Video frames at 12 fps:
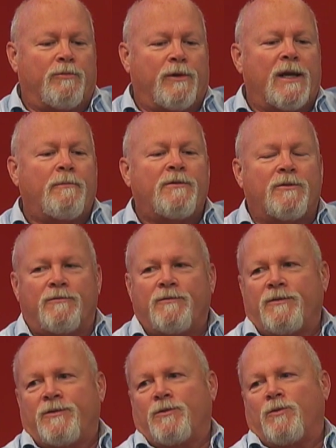preemptive,
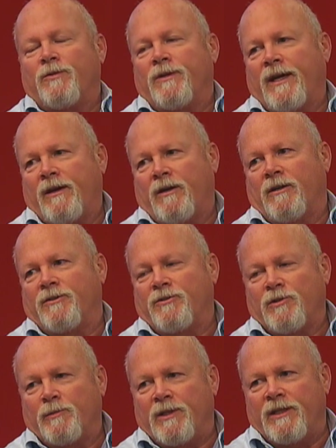so they are
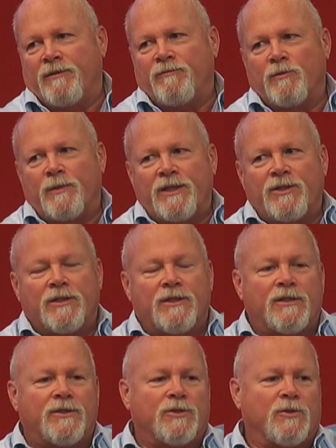distributing information
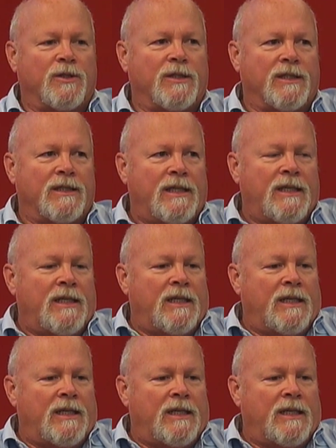and ensuring that